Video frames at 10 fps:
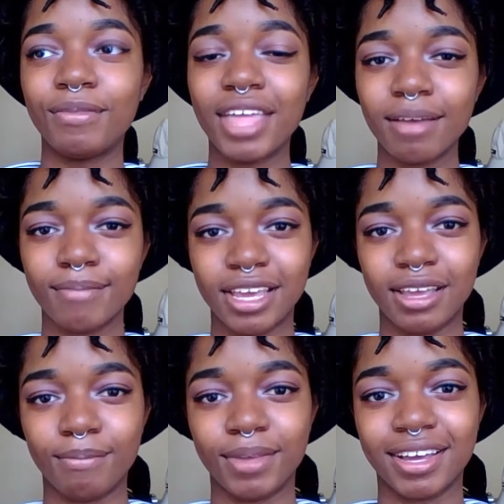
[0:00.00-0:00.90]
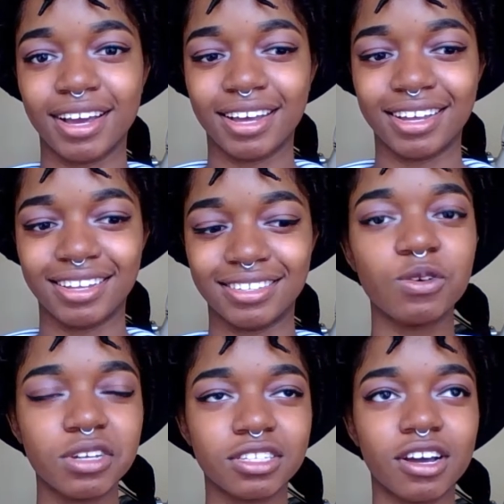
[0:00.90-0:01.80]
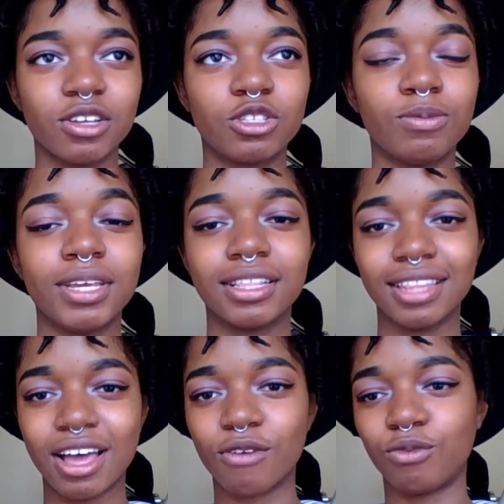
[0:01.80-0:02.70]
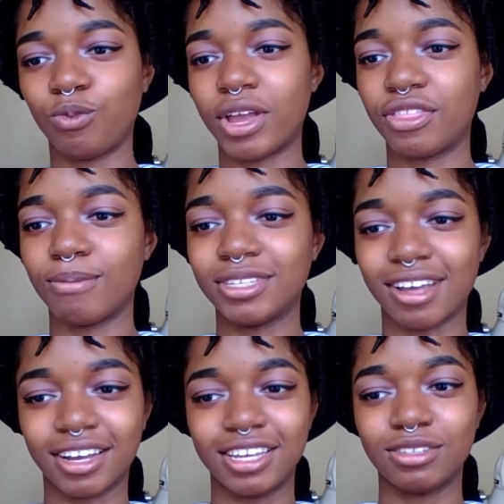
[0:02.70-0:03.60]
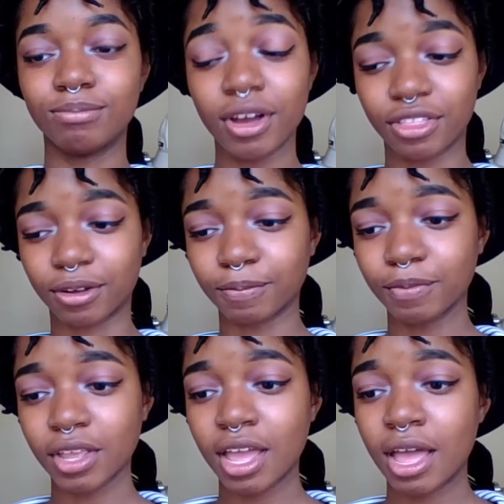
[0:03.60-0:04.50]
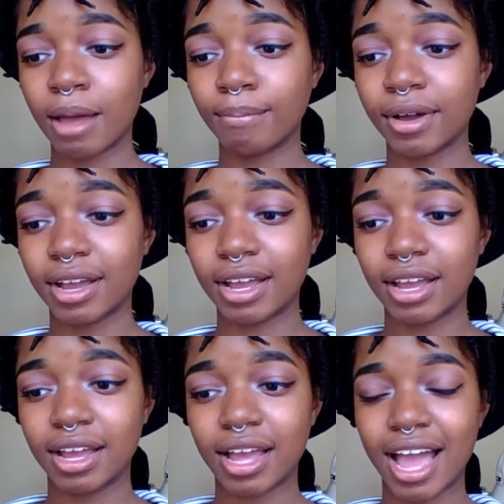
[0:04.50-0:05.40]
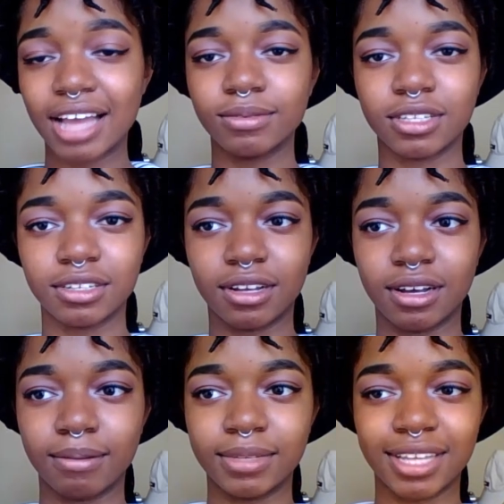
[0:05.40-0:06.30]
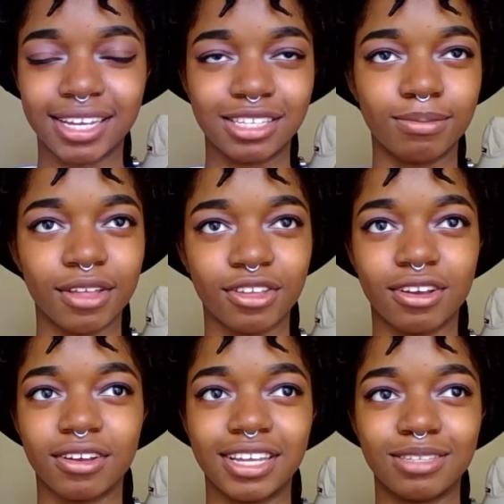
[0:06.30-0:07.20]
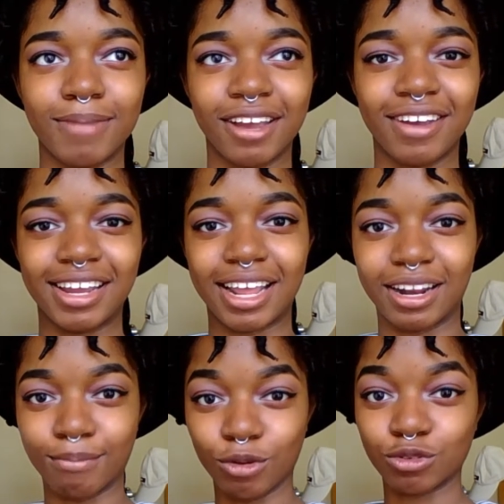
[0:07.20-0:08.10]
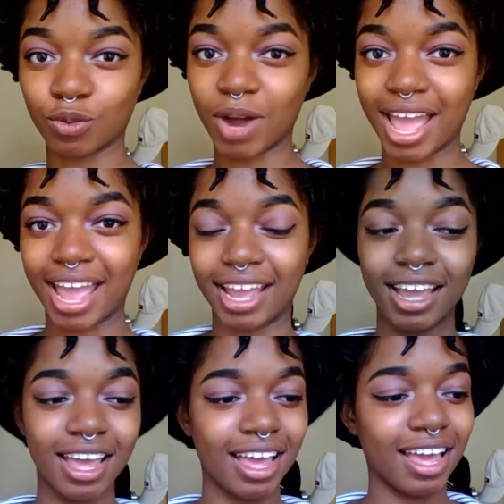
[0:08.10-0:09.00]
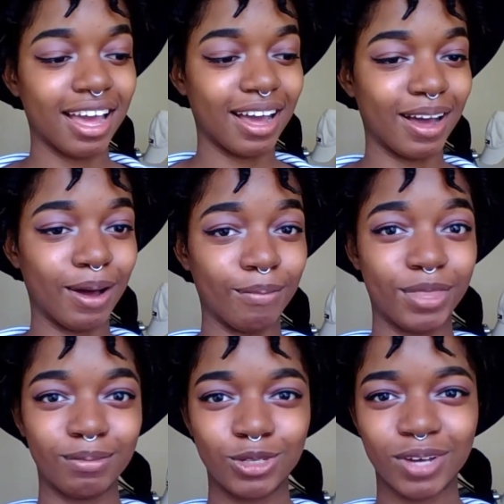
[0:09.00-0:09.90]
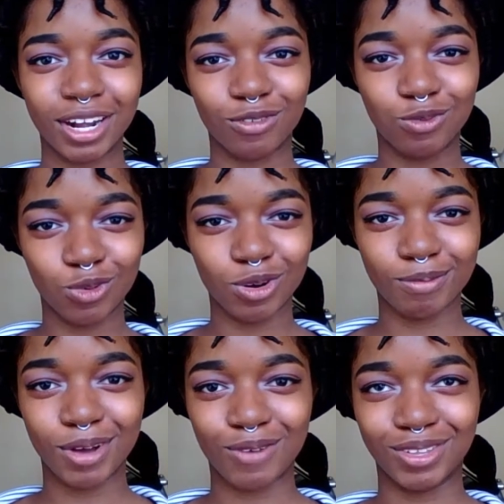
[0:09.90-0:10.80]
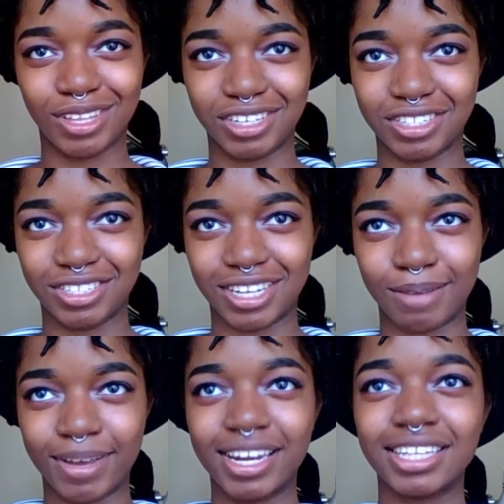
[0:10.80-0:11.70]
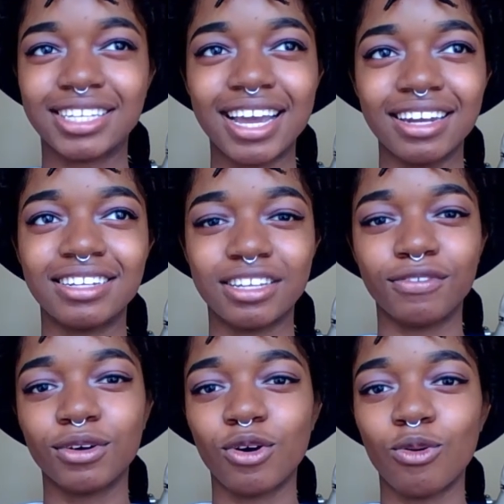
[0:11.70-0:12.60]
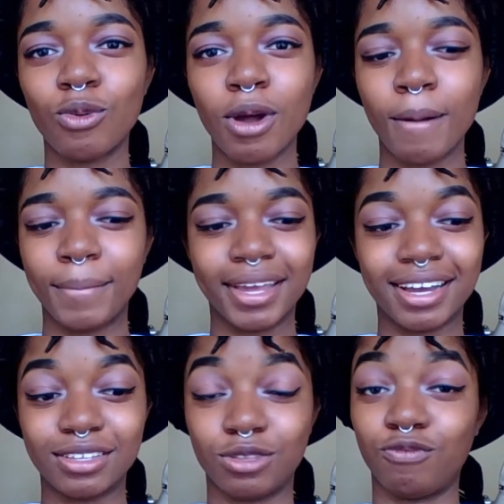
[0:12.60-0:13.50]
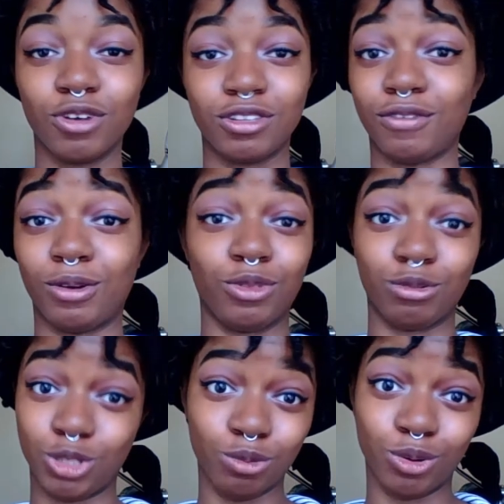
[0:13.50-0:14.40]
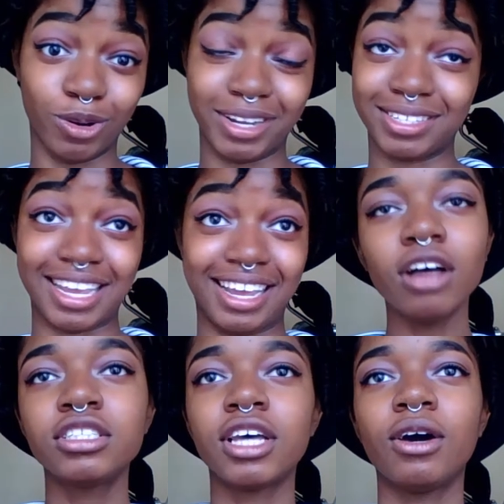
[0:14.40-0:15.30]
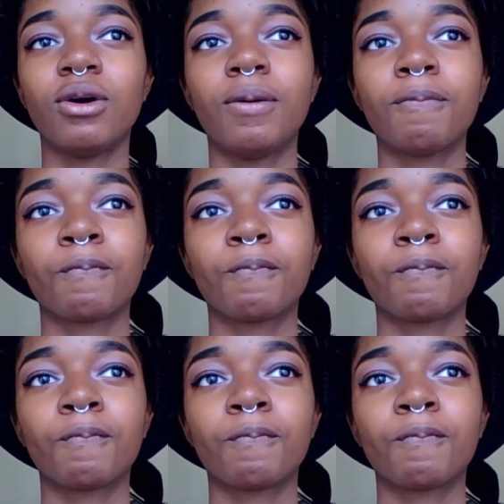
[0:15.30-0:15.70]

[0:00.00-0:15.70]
they meet because Ugi-san used to be in love with Misaki's brother, but as Misaki's brother gets married and moves away, them two kind of form a relationship, and it's kind of difficult because first of all they're two boys, and also